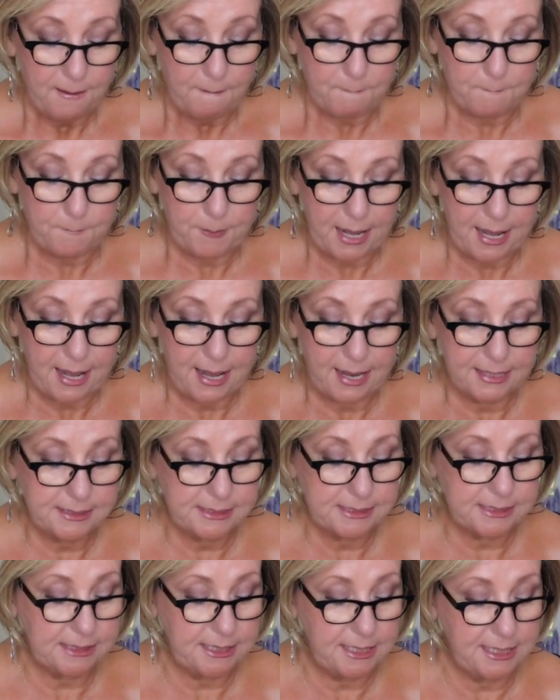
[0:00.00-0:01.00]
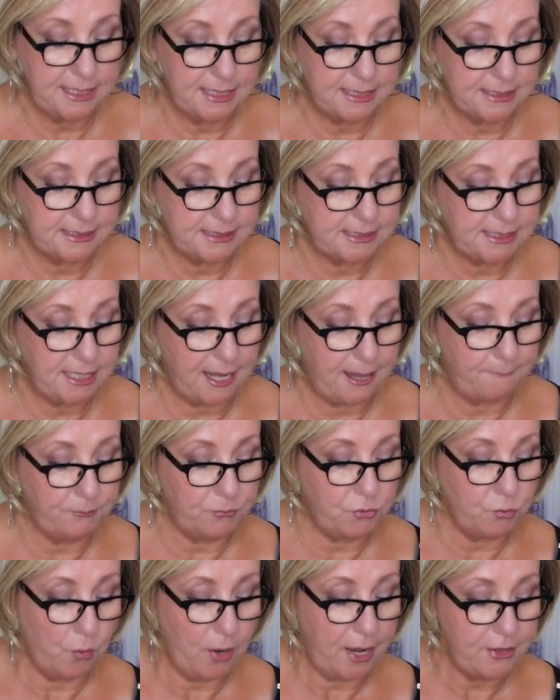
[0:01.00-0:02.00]
but it
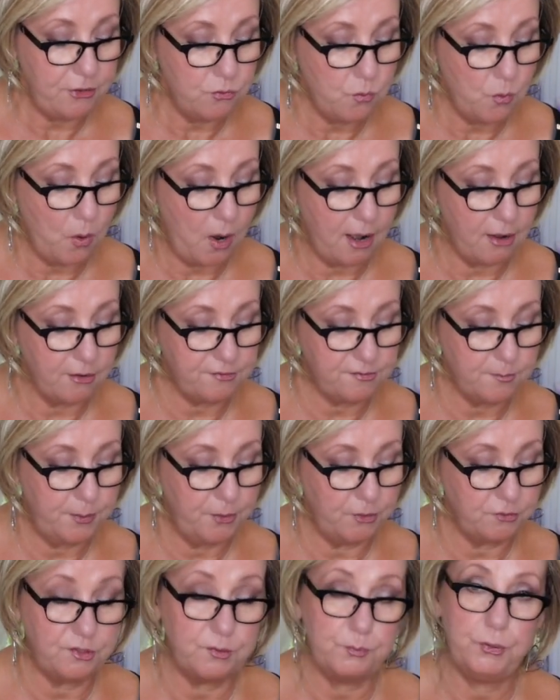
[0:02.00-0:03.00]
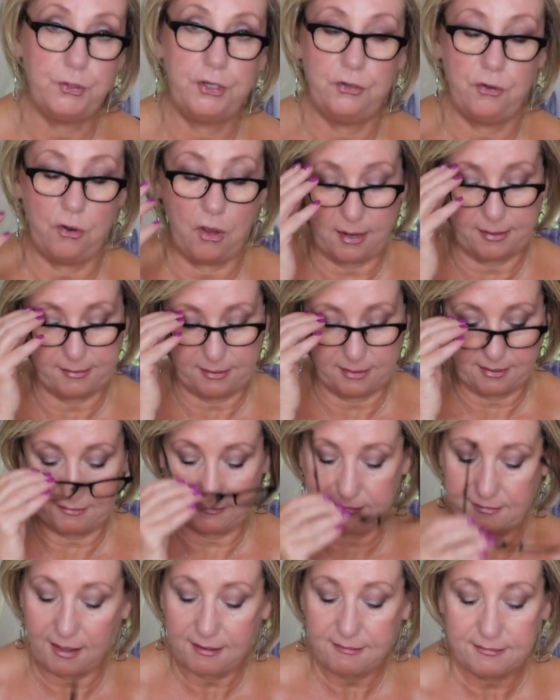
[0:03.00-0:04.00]
um, the way you are supposed to put it on, and
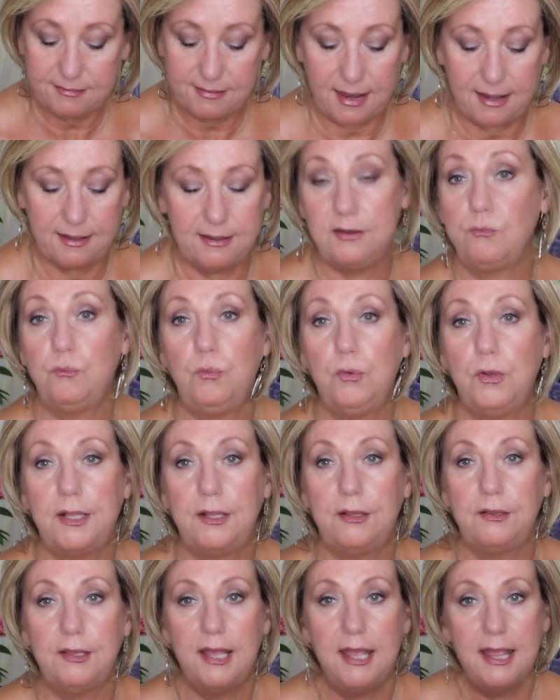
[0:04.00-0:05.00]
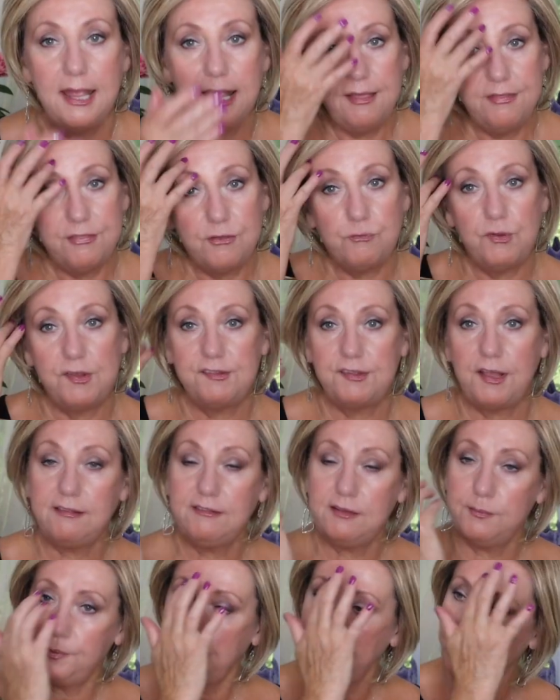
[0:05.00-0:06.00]
it says that it will, the
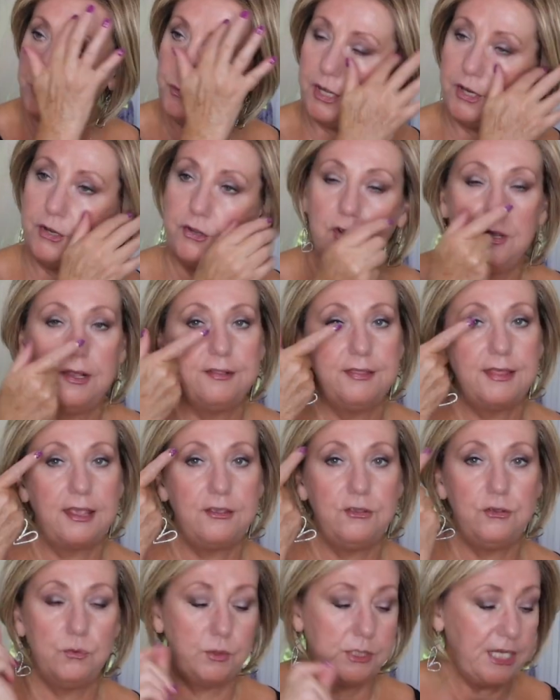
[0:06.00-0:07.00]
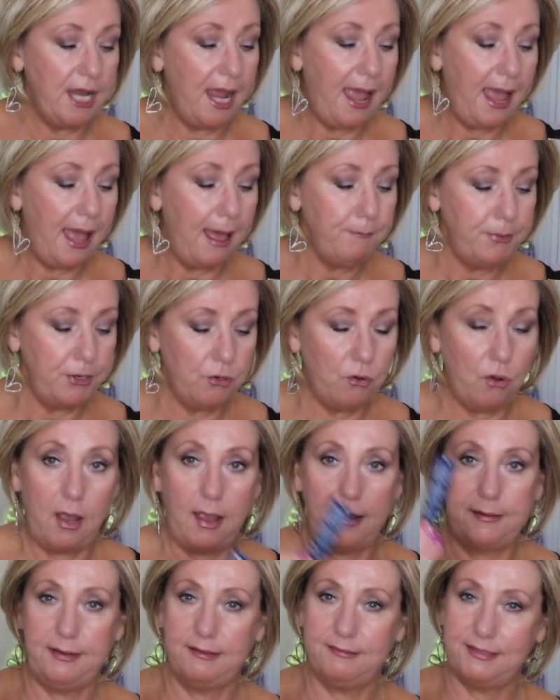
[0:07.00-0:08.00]
results have been pretty good, that you tap it
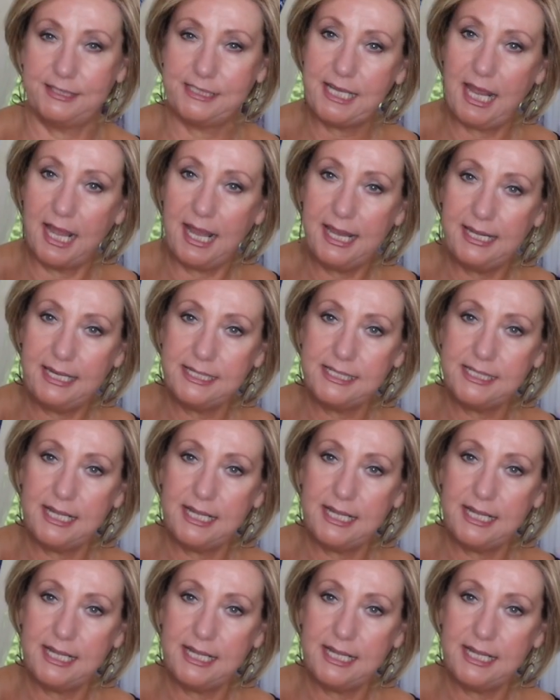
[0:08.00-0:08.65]
on. It's a tiny,